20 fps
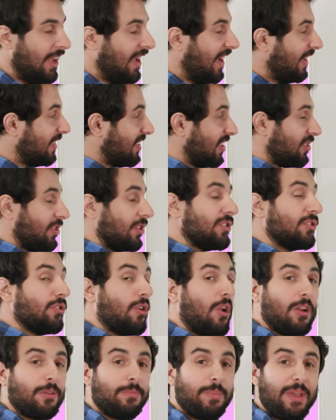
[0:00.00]
It's such a
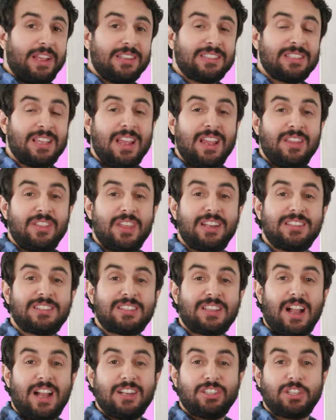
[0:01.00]
strong base that its
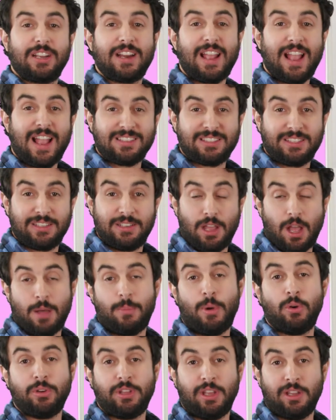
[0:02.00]
conjugate acid,
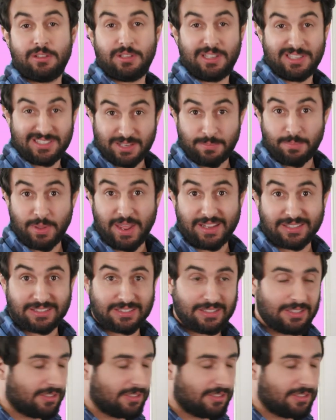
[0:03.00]
ammonia, is a base.